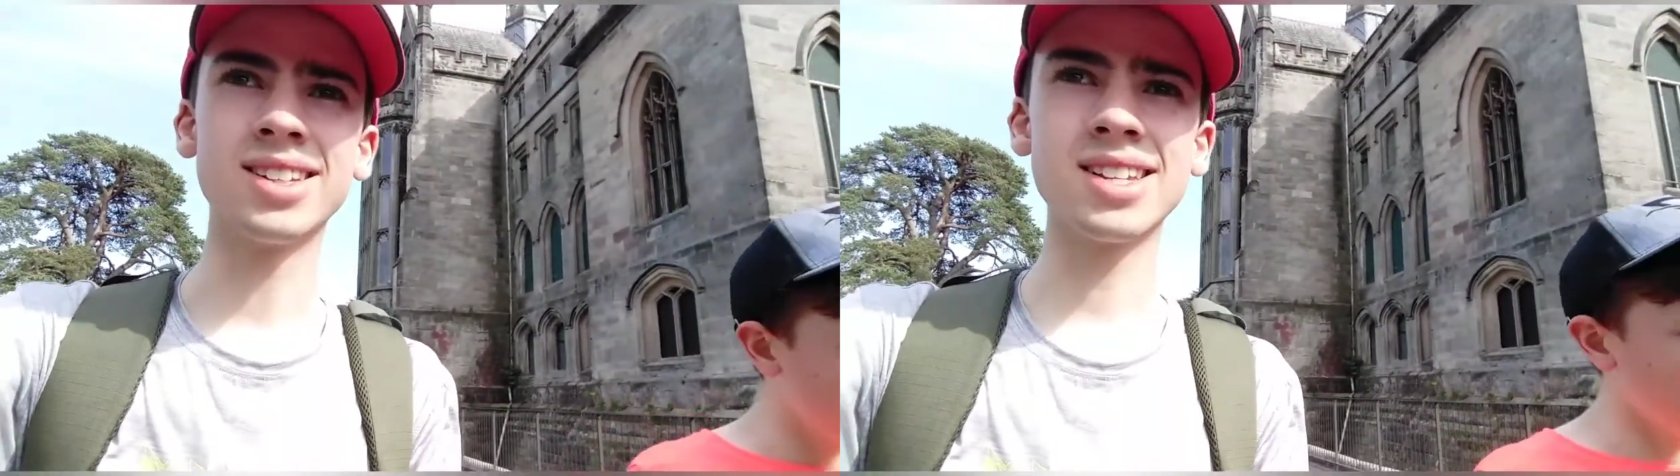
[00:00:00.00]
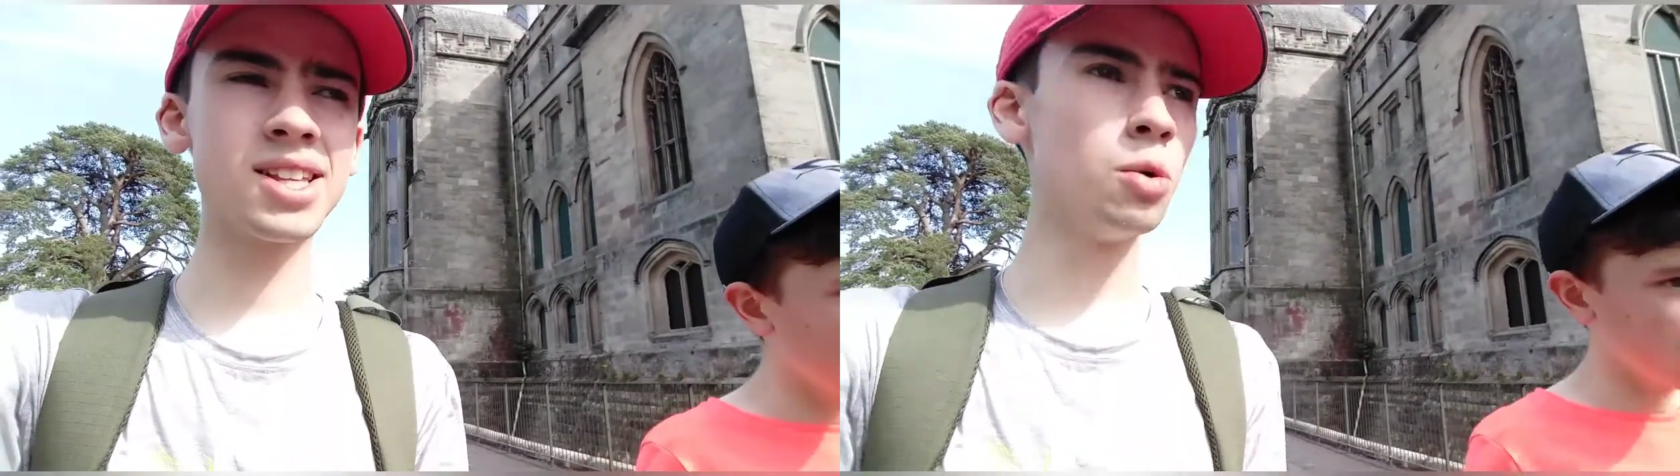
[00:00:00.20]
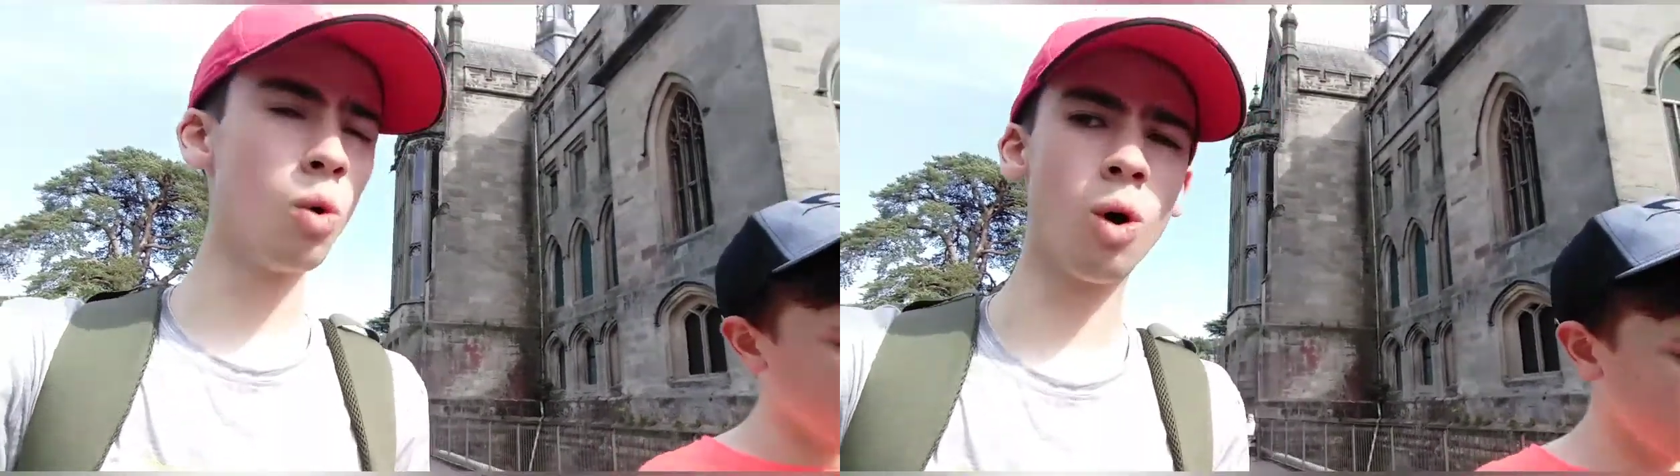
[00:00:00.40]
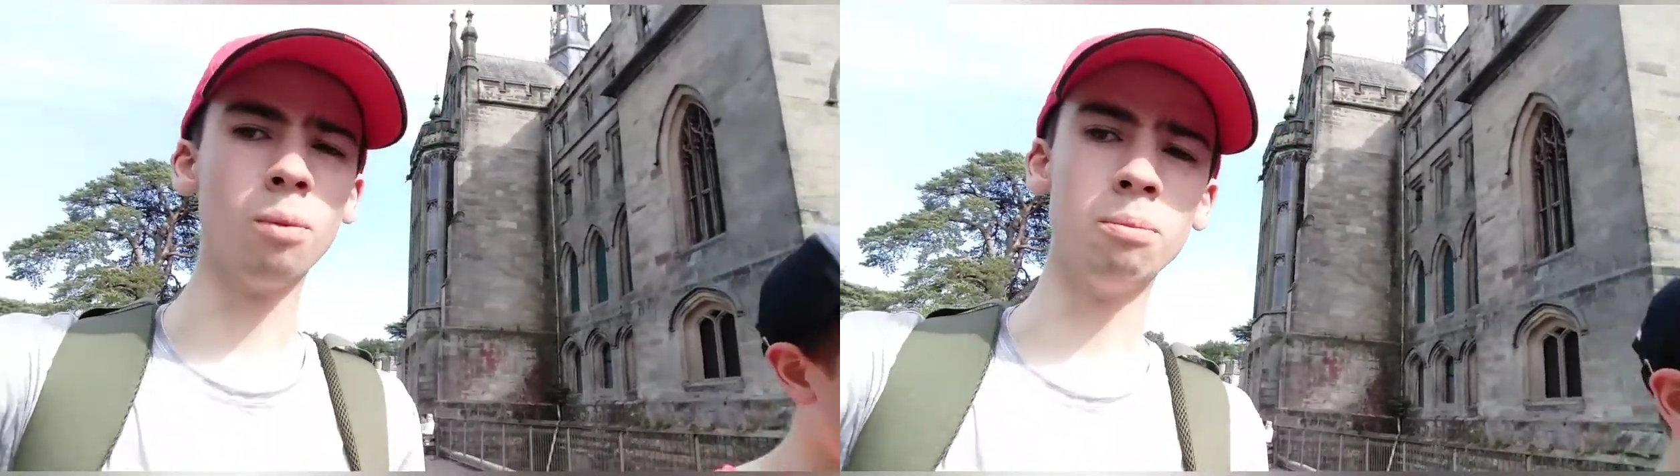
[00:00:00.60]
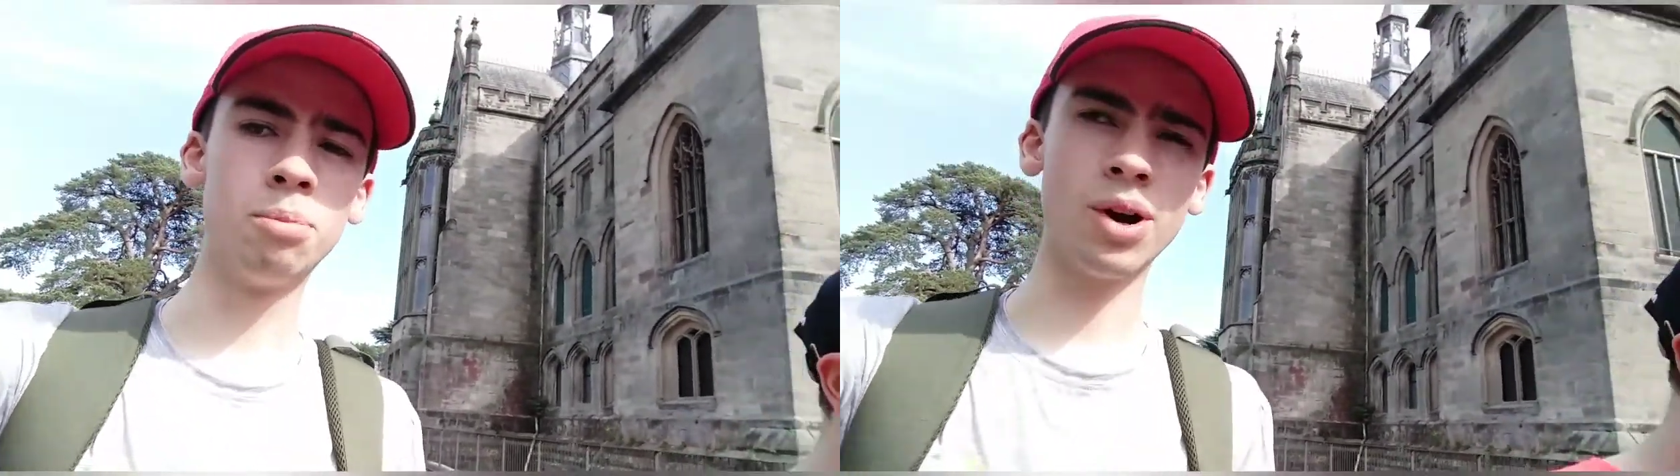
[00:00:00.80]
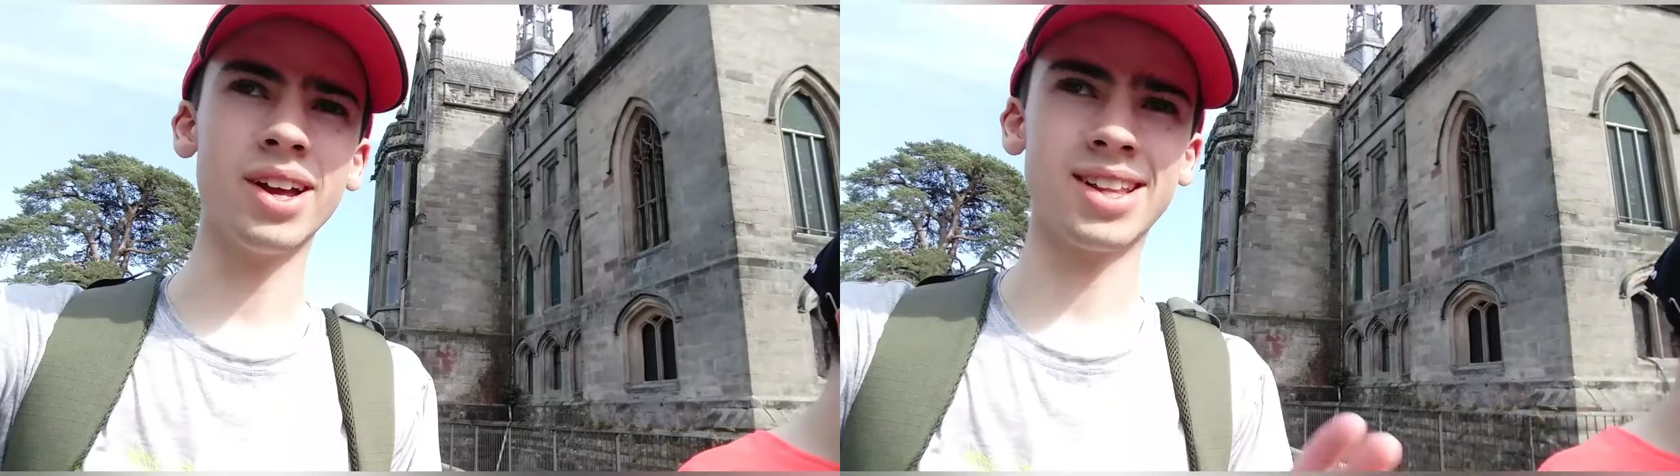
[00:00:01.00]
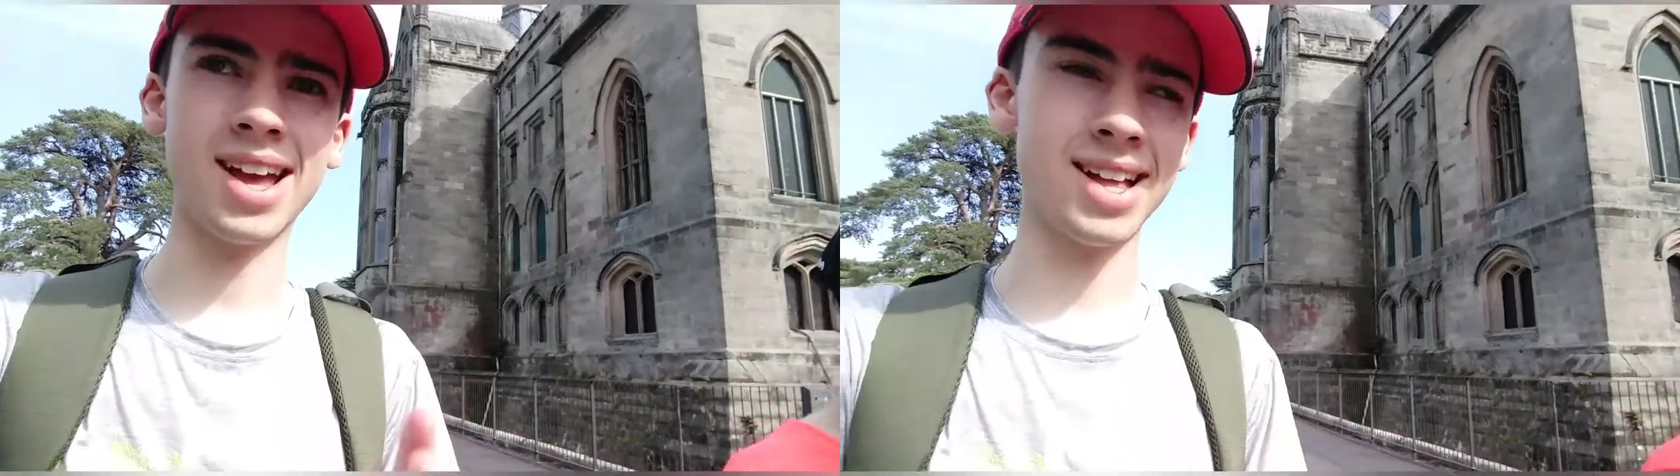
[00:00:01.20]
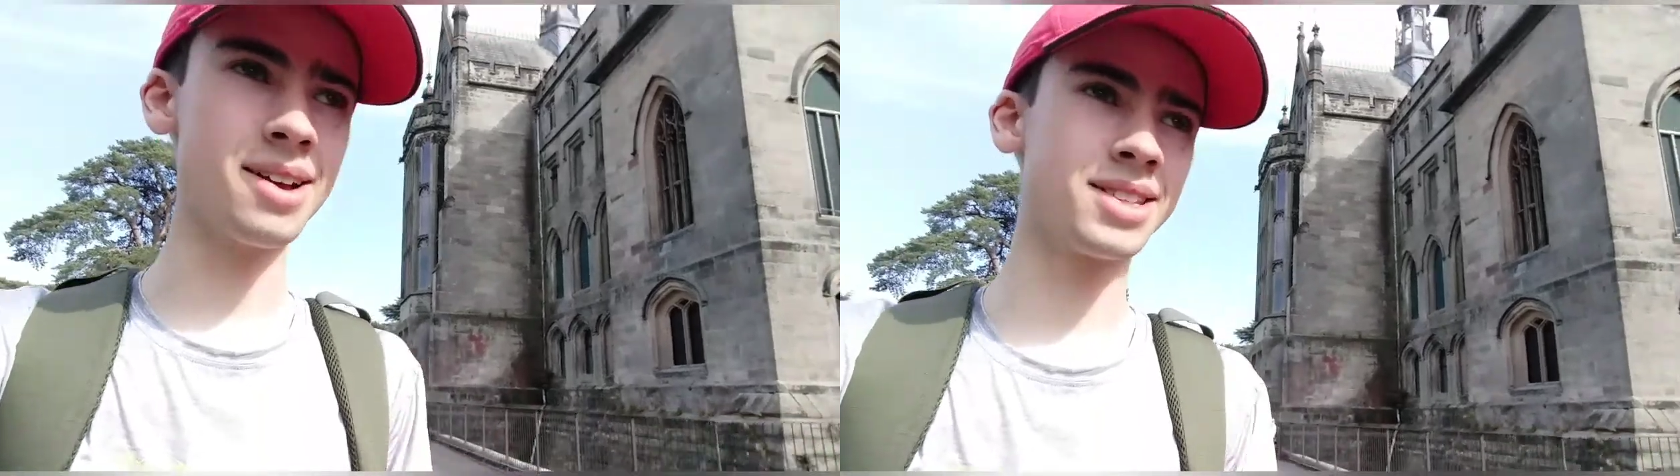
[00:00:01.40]
It's still warm, but
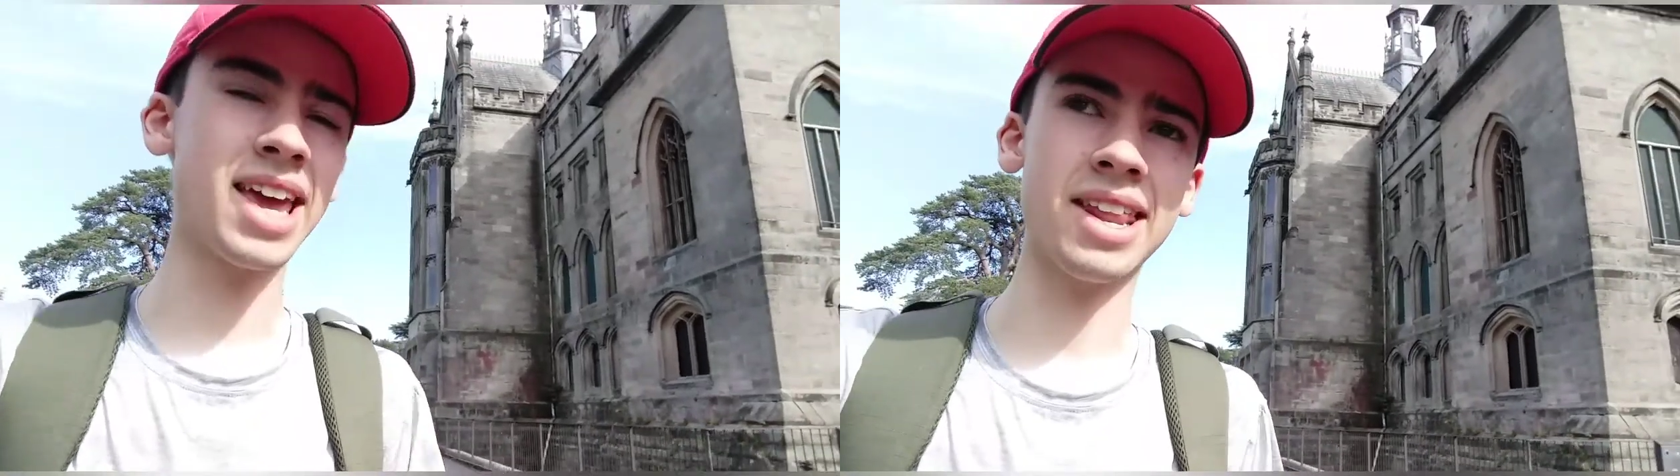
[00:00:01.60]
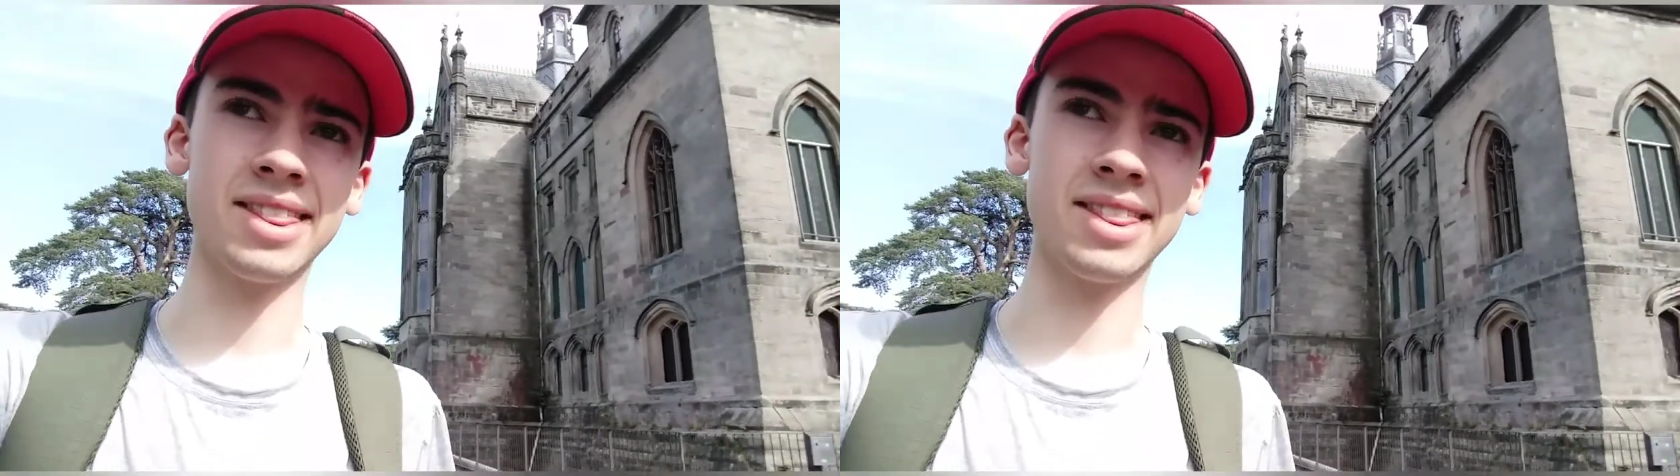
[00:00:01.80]
it's getting